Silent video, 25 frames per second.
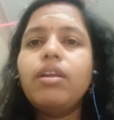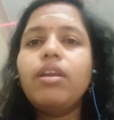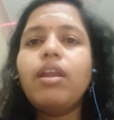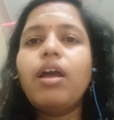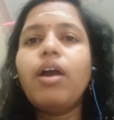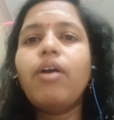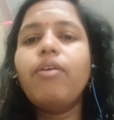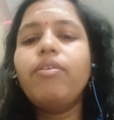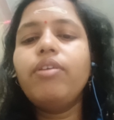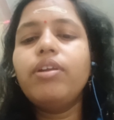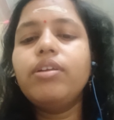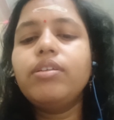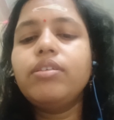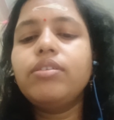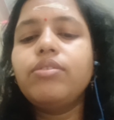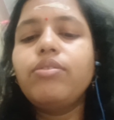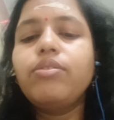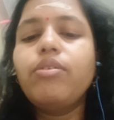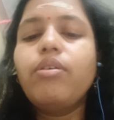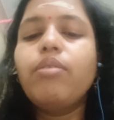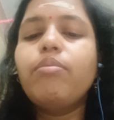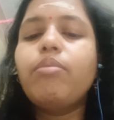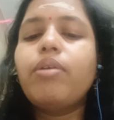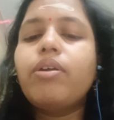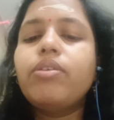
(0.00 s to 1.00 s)
Now let's
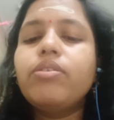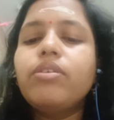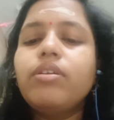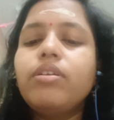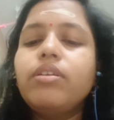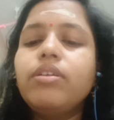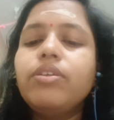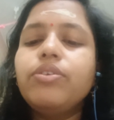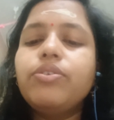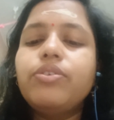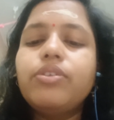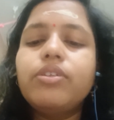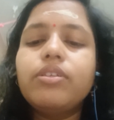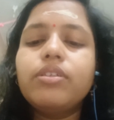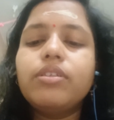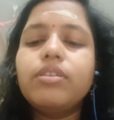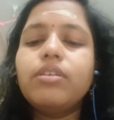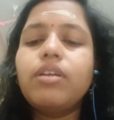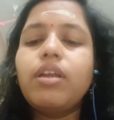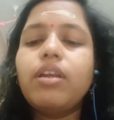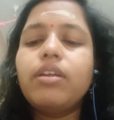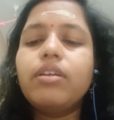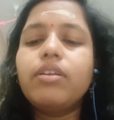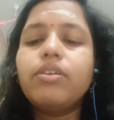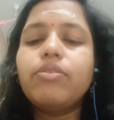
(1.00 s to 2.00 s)
know about the
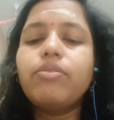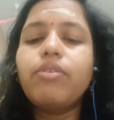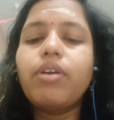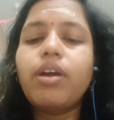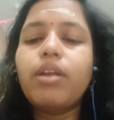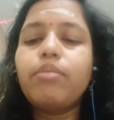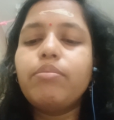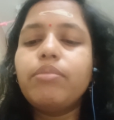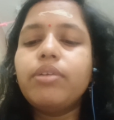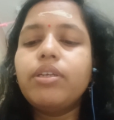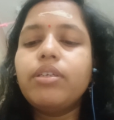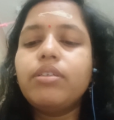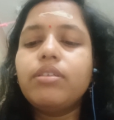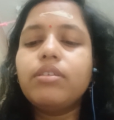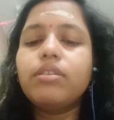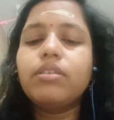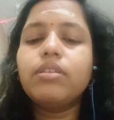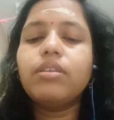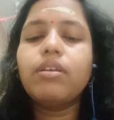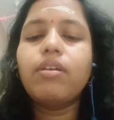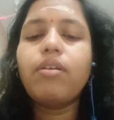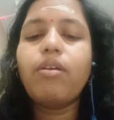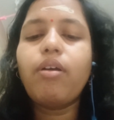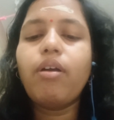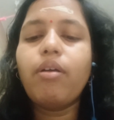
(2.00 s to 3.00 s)
nutritional requirements
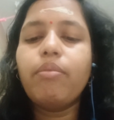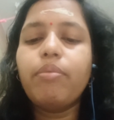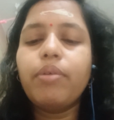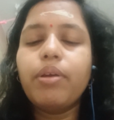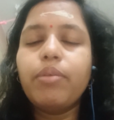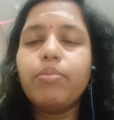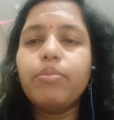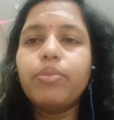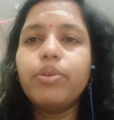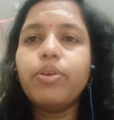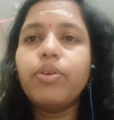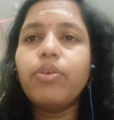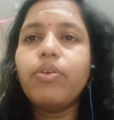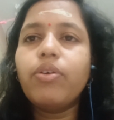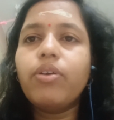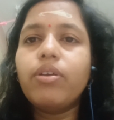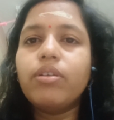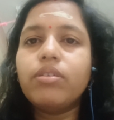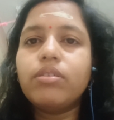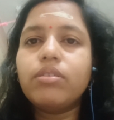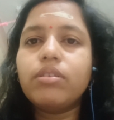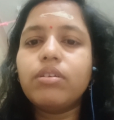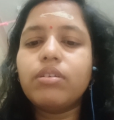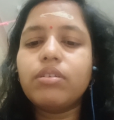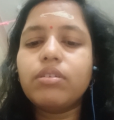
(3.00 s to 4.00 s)
of embryo
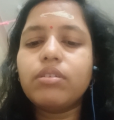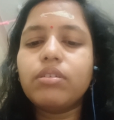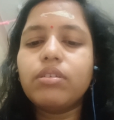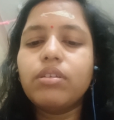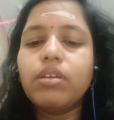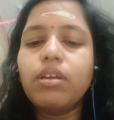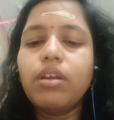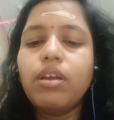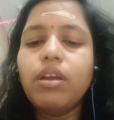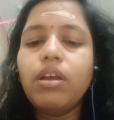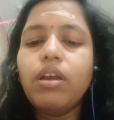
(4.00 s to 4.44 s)
cultures.